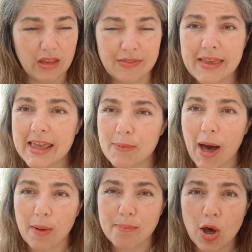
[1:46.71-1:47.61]
thinking
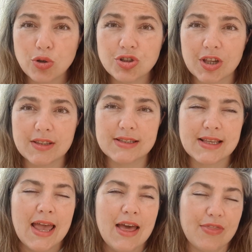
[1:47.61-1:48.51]
about emotions,
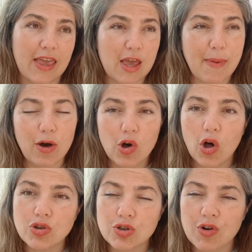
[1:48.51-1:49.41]
thinking about
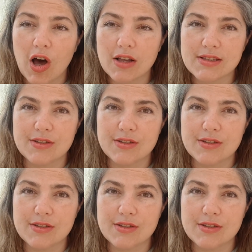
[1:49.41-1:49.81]
contrasts,